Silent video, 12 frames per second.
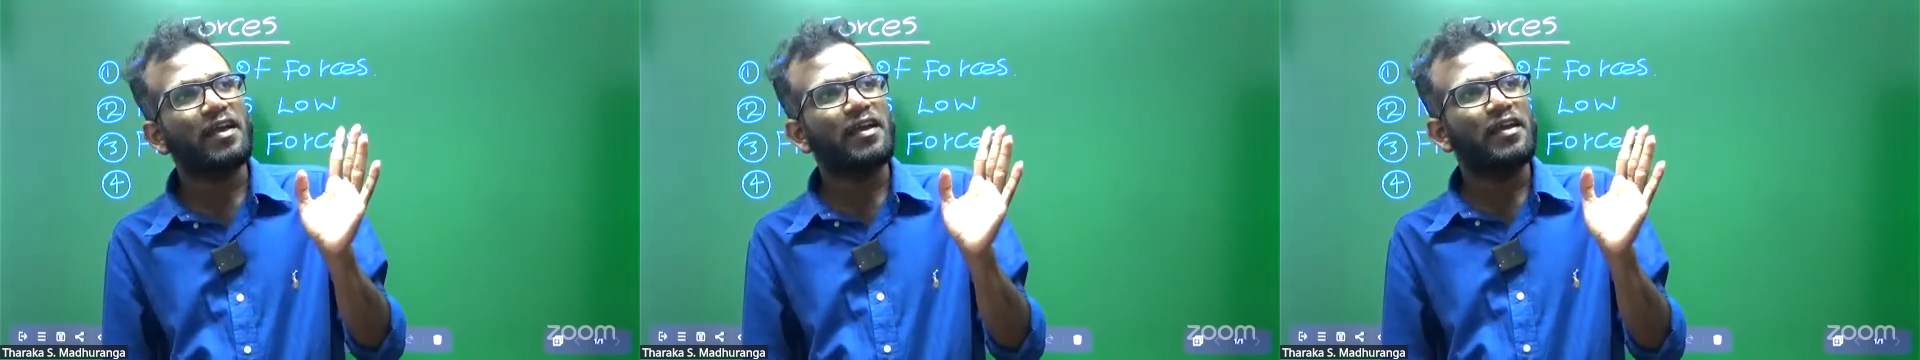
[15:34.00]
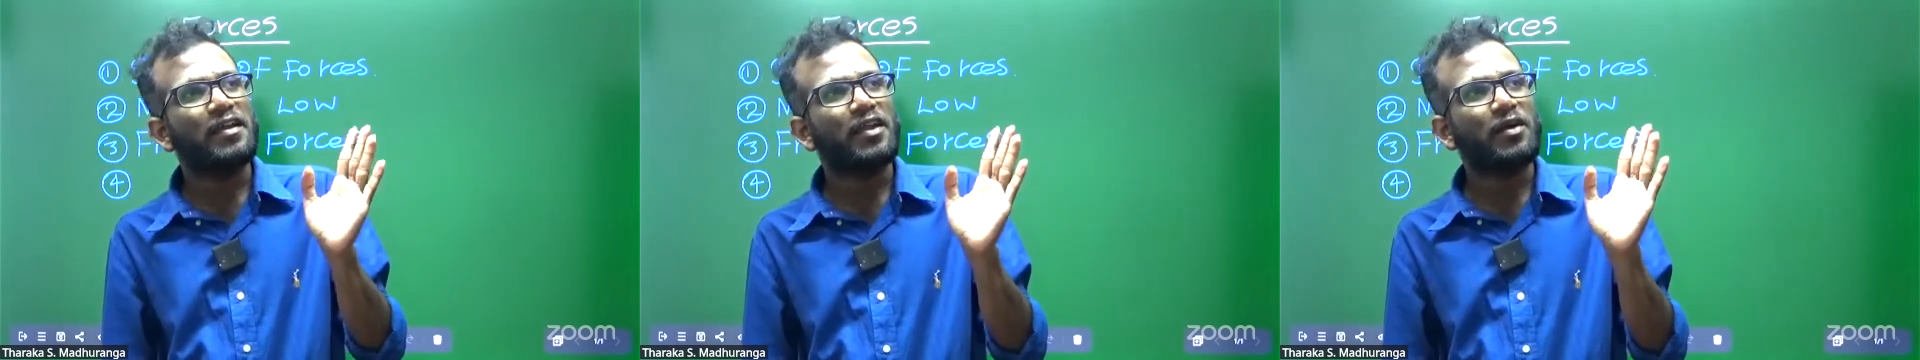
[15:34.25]

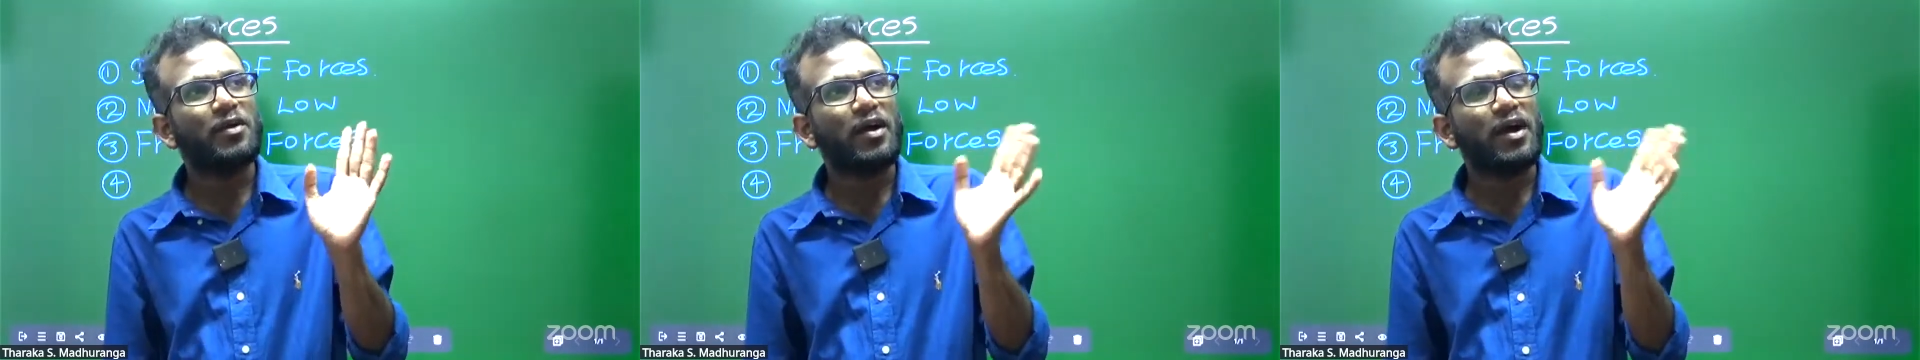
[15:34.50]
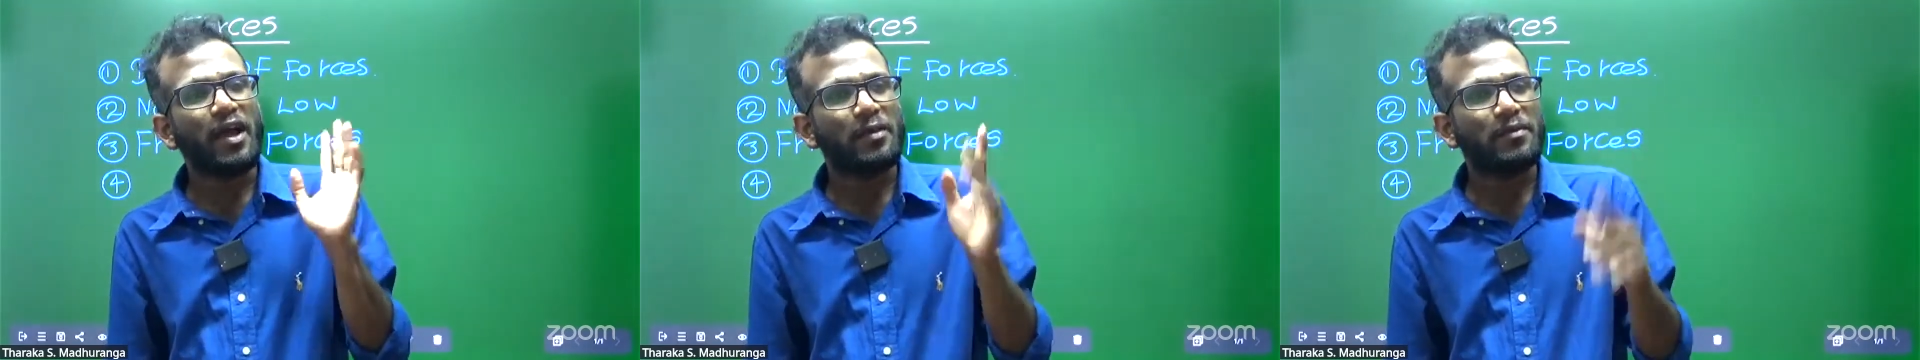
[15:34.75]

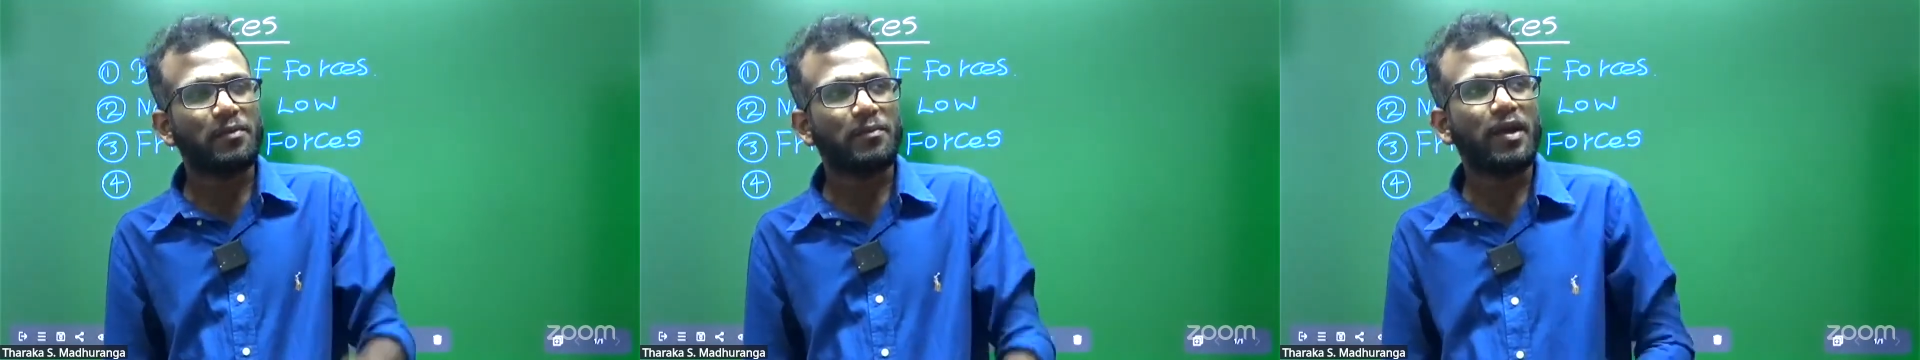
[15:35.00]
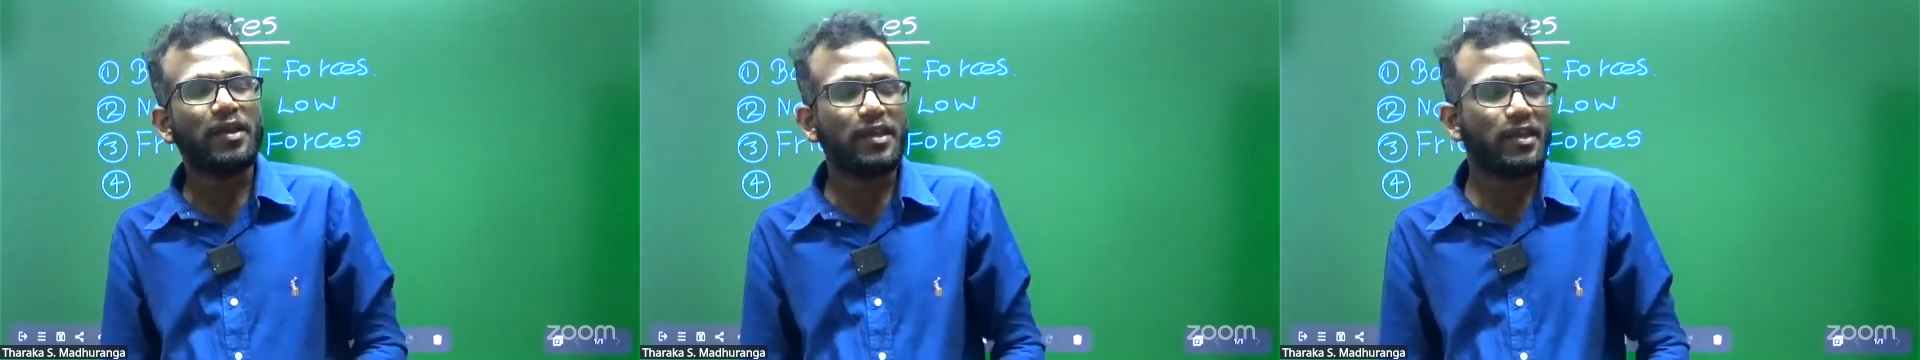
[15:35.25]
Now
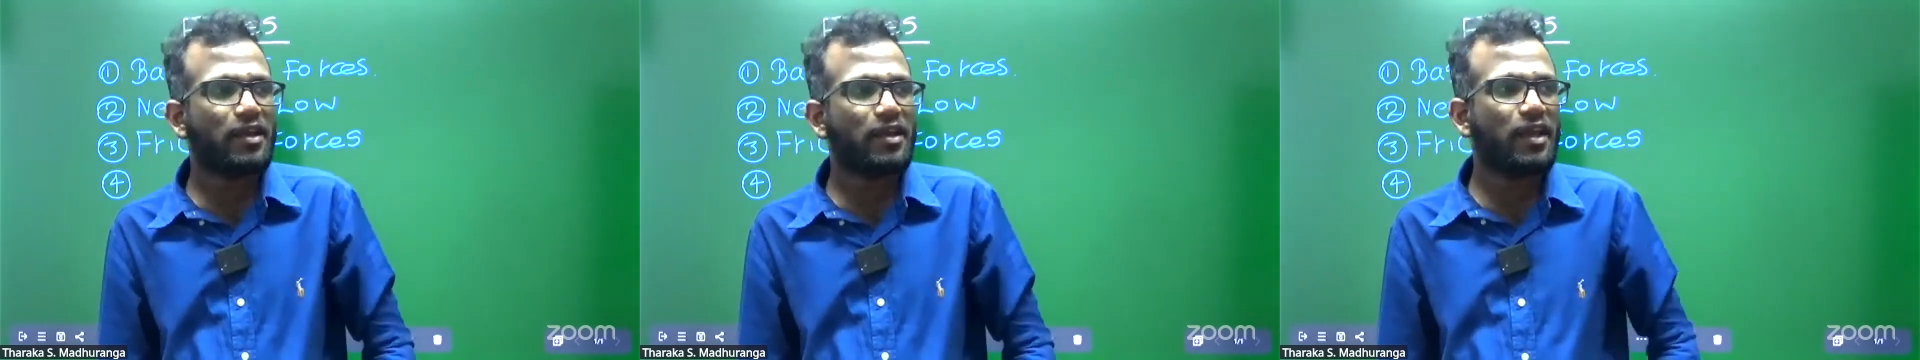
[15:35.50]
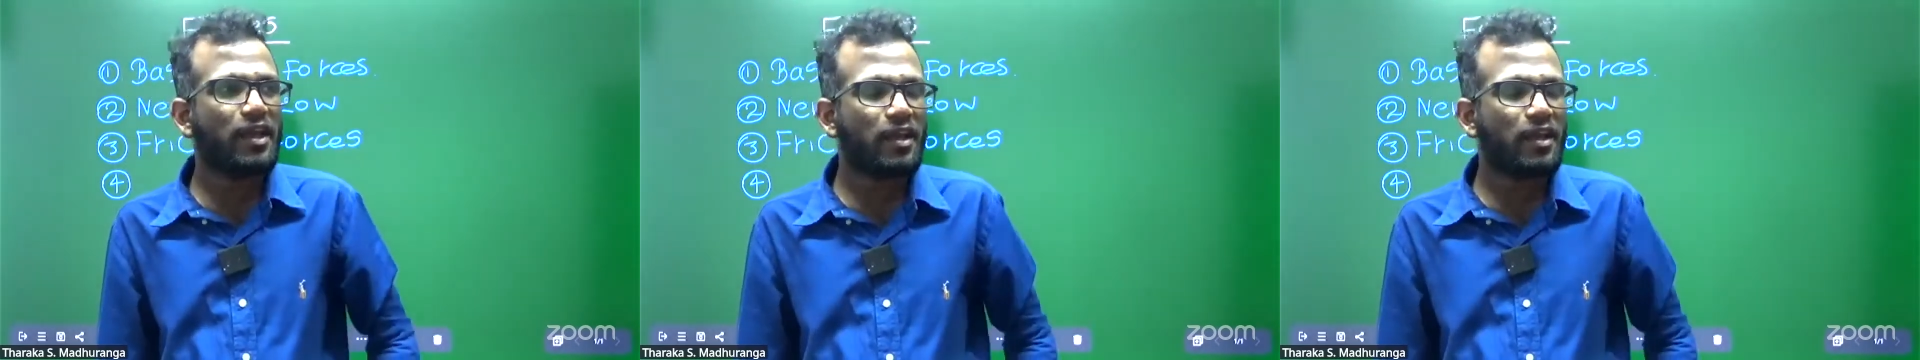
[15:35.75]
my
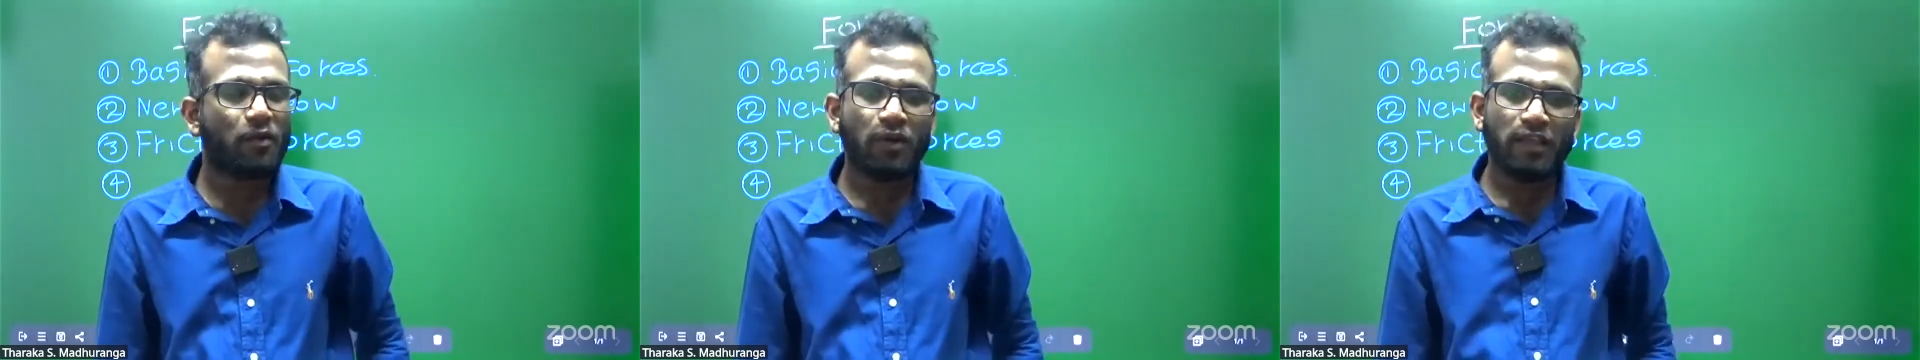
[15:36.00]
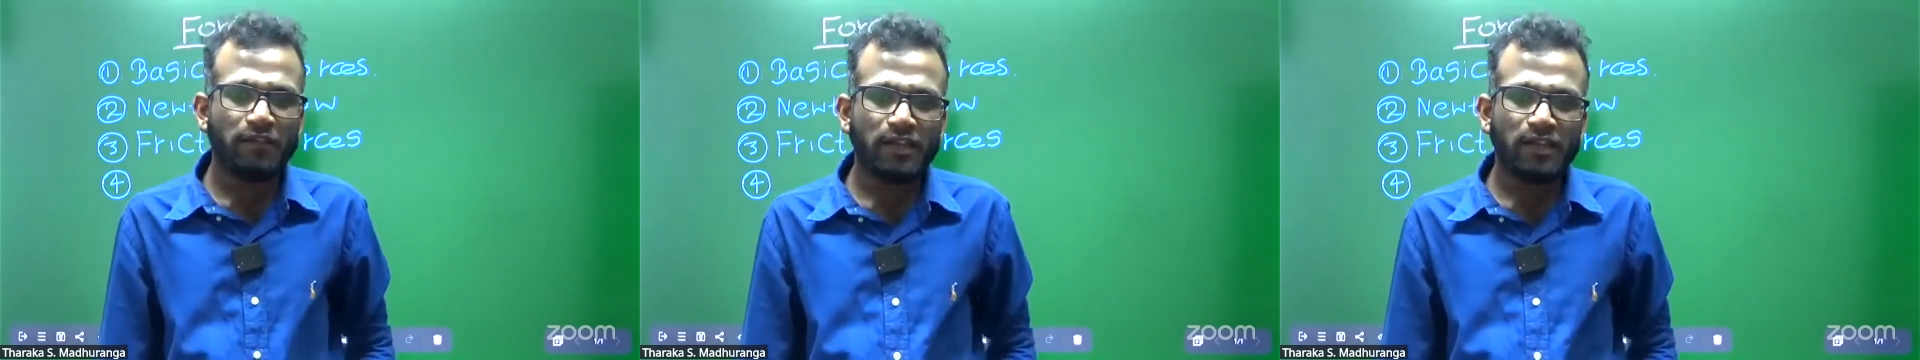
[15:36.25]
O
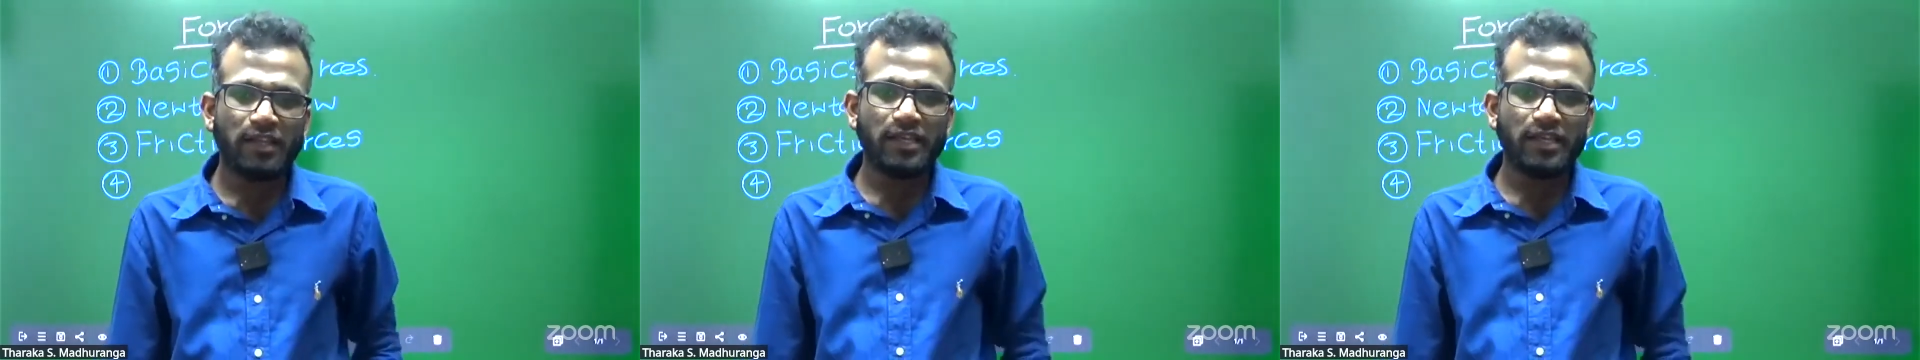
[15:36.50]
level